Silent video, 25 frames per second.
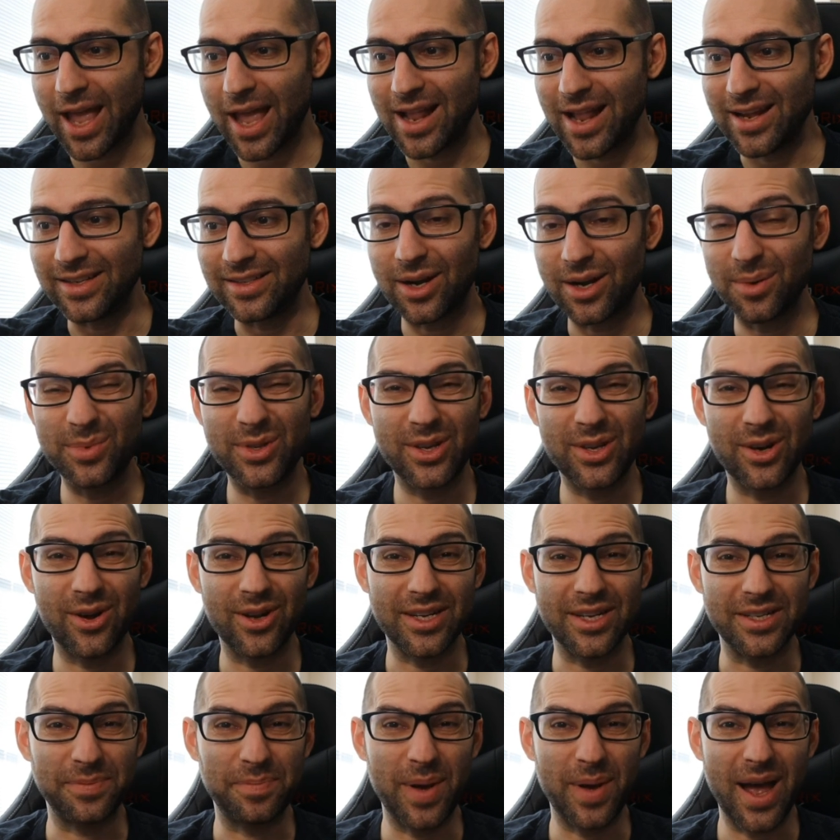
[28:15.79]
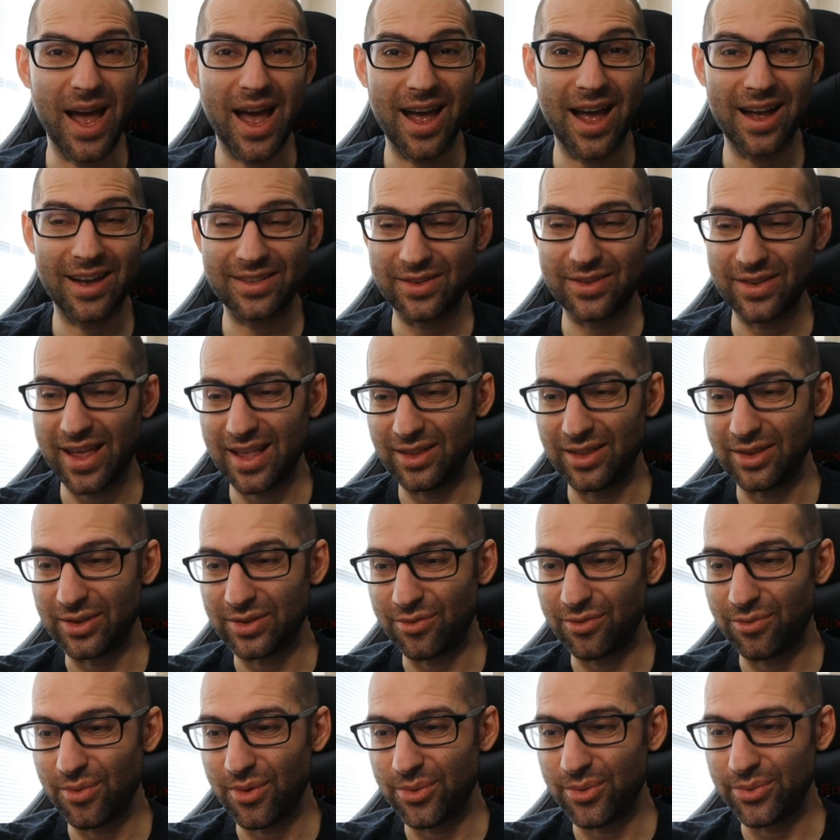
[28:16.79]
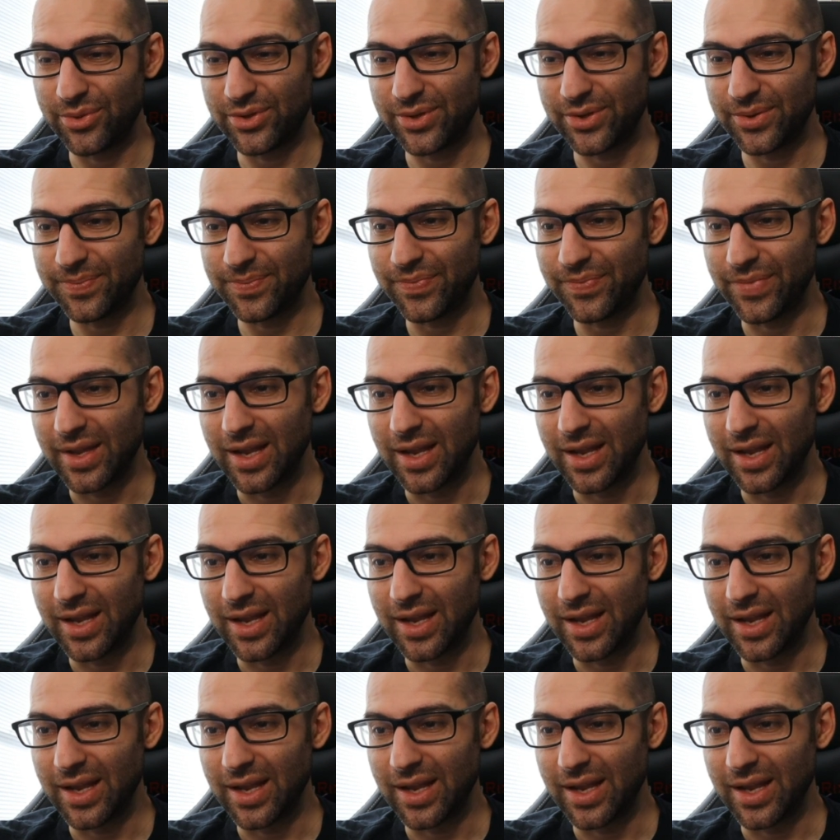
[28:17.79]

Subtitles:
Eddie dumps it on his back, so that looked gruesome.